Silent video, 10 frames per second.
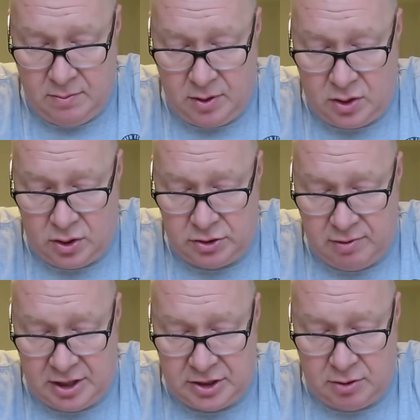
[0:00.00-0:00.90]
McCoy
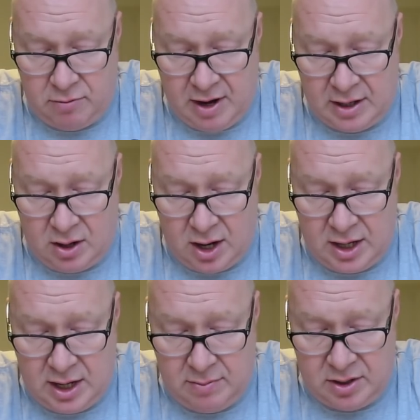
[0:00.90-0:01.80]
raced through a red light
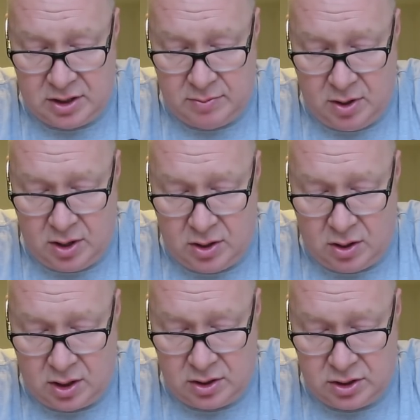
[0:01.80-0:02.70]
and hit Mr.
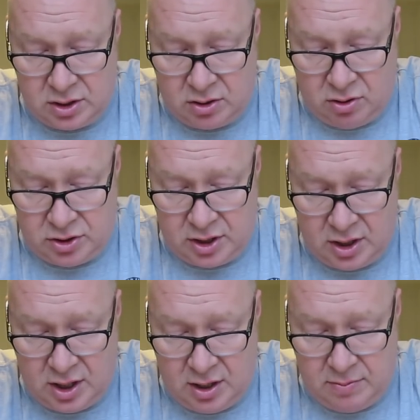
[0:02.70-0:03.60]
Murdoch as a
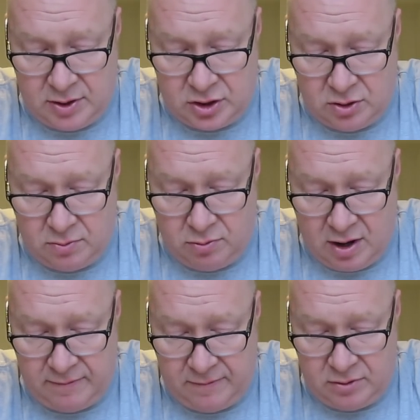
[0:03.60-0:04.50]
crossing in Bishop
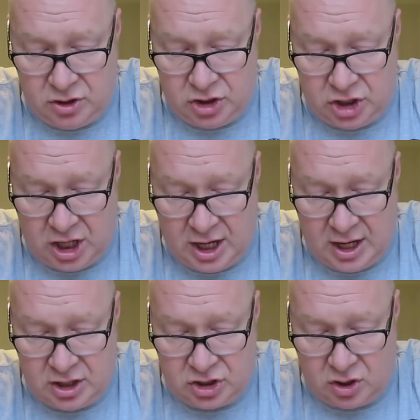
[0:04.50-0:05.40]

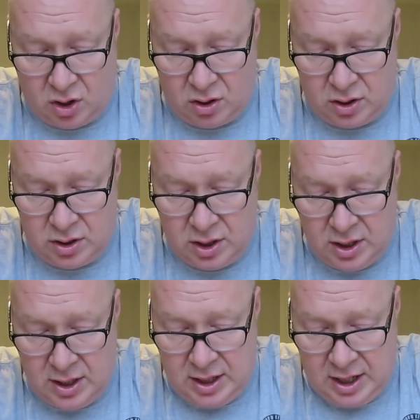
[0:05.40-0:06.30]
Renfrewshire, Scotland,
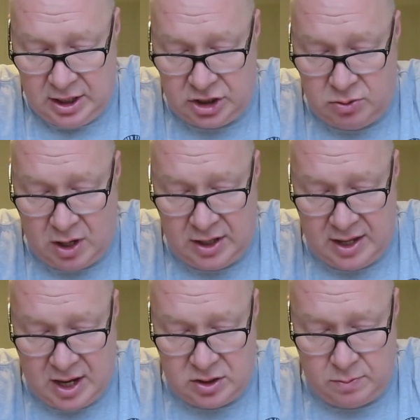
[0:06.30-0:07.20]
in his
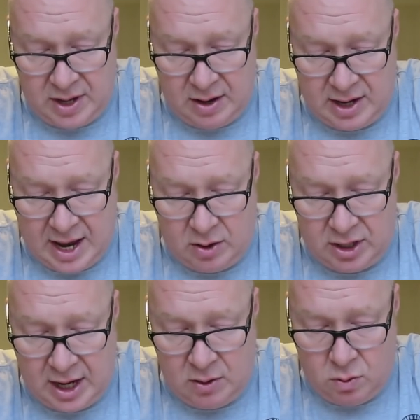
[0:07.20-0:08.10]
£20,000
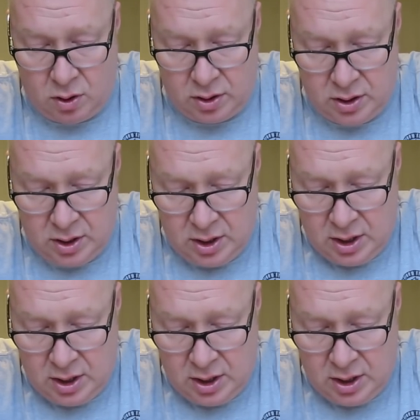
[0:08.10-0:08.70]
Audi A1.